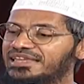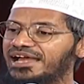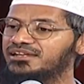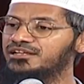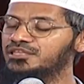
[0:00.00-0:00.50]

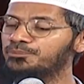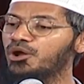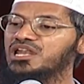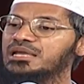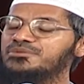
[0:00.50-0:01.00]
that the
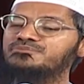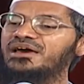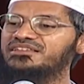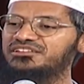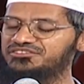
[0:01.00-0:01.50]
polygamous
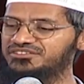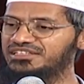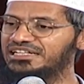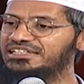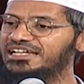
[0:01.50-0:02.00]
marriages,
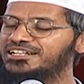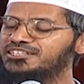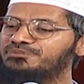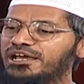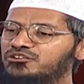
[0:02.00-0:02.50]
there in
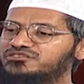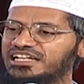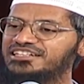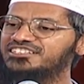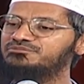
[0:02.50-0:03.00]
the span of
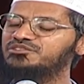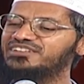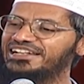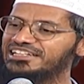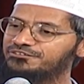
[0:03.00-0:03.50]
10 years between
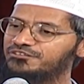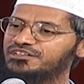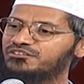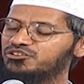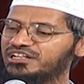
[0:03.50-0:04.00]

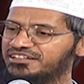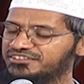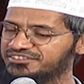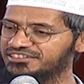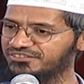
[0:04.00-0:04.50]
1951 to
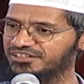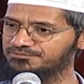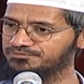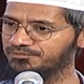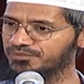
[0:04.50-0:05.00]

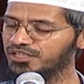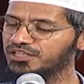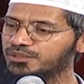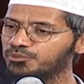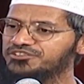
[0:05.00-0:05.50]
1961,
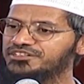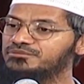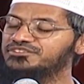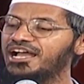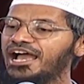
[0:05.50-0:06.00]
the
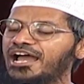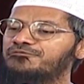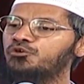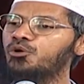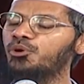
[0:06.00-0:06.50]
Muslims
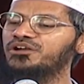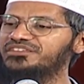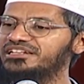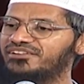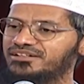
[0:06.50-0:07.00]
had
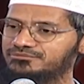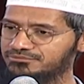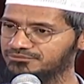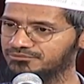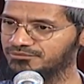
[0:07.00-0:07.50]

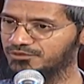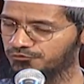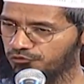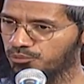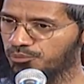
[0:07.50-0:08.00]

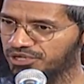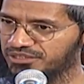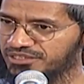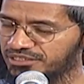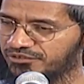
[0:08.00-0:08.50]

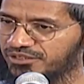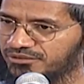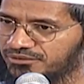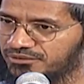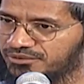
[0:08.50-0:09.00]

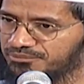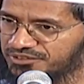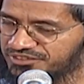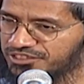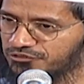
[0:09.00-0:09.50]

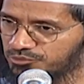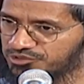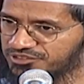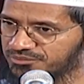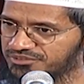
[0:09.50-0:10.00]
4.31% of the
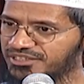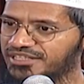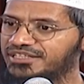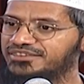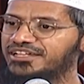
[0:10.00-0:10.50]
Muslims,
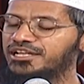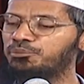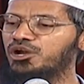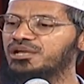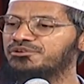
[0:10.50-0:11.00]
they
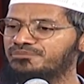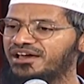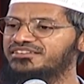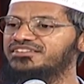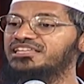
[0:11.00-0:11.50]
did polygamous
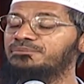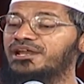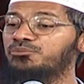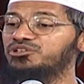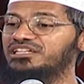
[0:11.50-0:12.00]
marriages, they
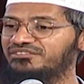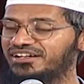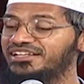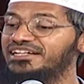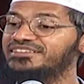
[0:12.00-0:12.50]
made more than
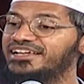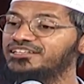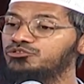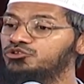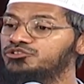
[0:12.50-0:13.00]
one. The
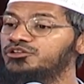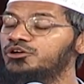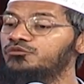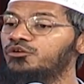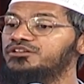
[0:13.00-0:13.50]
Hindus
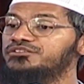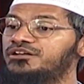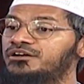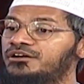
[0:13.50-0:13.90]
was